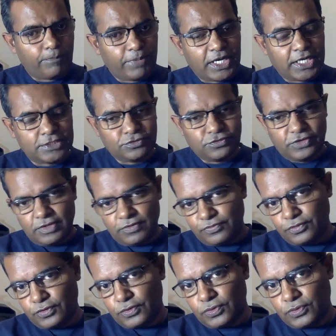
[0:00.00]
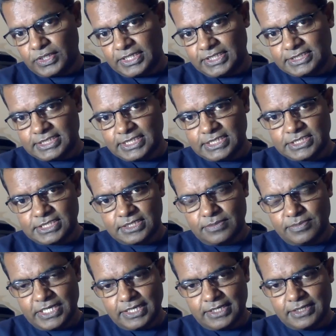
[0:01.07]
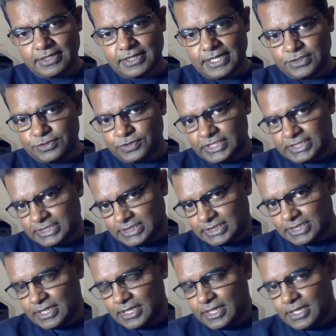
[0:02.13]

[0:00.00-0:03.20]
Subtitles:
pathway for international medical graduates